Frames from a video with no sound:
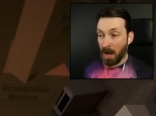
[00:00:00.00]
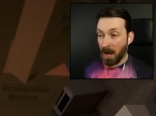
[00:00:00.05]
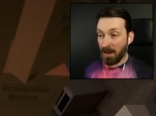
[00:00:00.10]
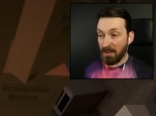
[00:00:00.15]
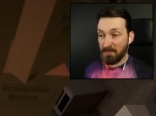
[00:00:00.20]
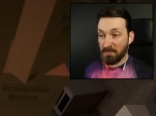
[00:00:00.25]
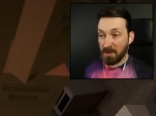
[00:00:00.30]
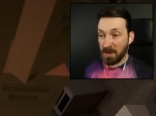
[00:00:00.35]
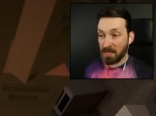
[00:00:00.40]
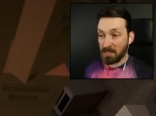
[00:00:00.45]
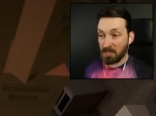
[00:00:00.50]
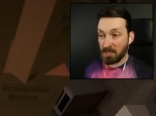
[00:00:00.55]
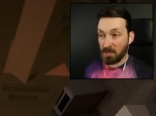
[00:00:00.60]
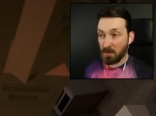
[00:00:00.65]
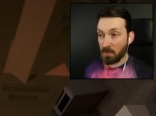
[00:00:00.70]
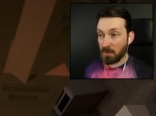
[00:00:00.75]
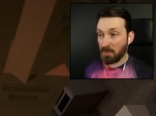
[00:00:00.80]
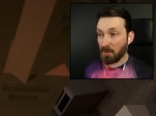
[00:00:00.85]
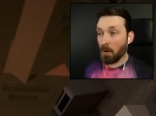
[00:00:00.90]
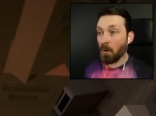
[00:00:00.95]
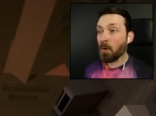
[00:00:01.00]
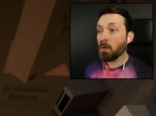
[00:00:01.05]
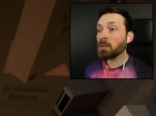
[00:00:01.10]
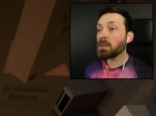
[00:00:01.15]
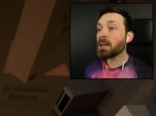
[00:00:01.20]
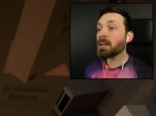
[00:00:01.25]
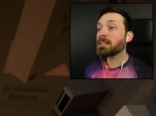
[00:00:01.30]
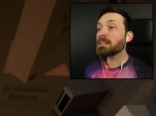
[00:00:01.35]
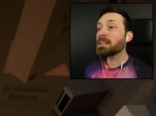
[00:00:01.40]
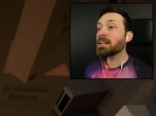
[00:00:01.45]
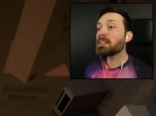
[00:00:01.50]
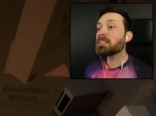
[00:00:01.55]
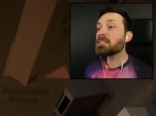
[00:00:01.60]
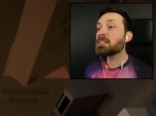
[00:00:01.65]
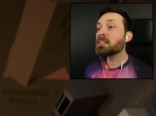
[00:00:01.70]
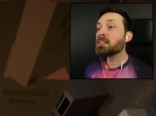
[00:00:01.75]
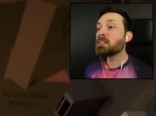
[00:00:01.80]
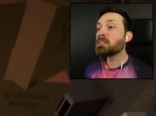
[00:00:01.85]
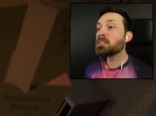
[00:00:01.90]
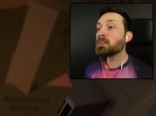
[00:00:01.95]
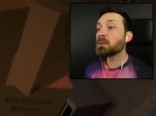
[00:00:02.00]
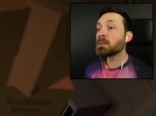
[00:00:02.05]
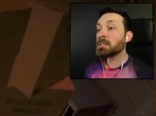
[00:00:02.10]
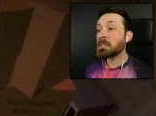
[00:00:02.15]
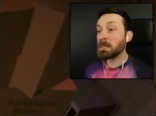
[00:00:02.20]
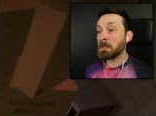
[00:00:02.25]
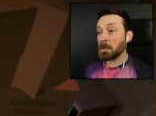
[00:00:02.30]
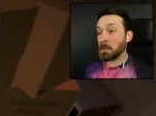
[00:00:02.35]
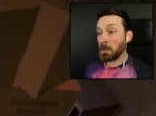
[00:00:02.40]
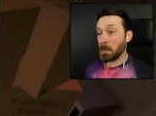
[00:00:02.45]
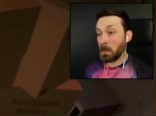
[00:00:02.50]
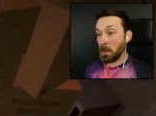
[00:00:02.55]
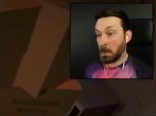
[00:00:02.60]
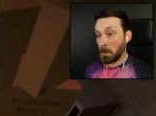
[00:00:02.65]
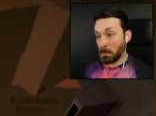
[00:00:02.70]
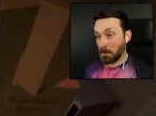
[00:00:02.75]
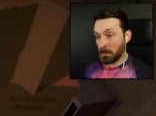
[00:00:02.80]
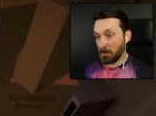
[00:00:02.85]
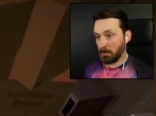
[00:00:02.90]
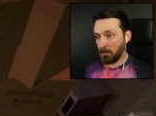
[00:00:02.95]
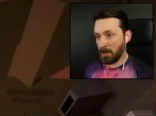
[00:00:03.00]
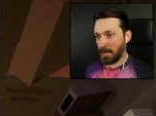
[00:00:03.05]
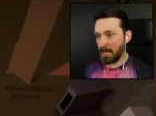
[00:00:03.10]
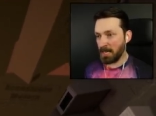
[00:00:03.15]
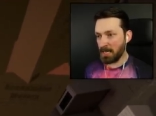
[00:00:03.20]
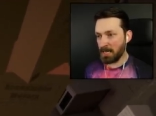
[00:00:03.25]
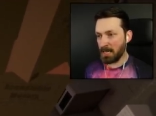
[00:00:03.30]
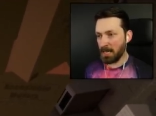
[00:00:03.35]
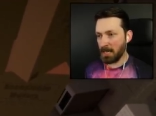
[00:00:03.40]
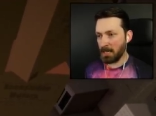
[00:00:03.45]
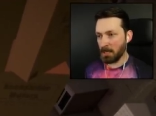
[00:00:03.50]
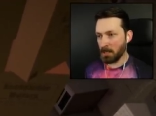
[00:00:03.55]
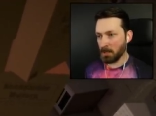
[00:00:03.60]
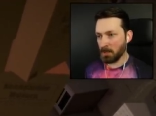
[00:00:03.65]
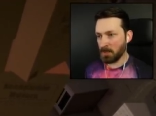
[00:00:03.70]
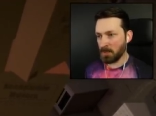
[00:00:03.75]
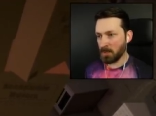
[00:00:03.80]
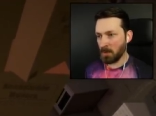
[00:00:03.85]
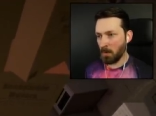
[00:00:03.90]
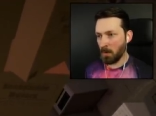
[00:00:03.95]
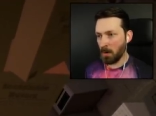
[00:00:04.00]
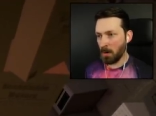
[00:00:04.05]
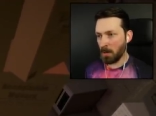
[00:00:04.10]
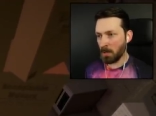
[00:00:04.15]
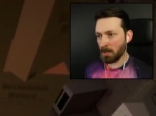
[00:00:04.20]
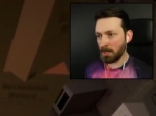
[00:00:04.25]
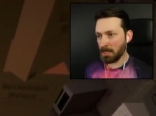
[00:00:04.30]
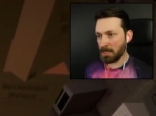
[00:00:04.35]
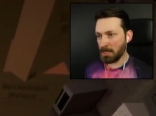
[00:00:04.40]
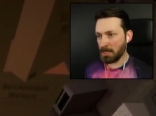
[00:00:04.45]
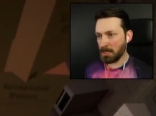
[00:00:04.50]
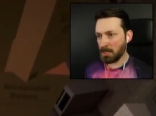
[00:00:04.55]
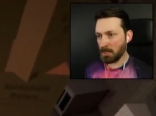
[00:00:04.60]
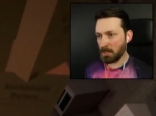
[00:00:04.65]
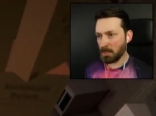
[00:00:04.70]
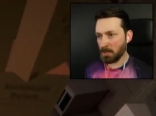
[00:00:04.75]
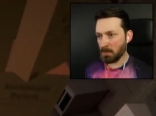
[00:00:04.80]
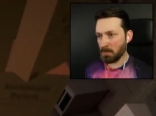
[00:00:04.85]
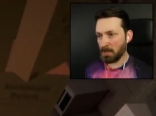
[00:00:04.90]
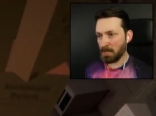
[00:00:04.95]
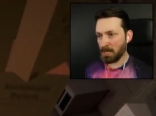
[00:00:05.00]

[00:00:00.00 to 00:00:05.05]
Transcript: I've made do with a whole lot less than a dirty old radiator, so all I need to do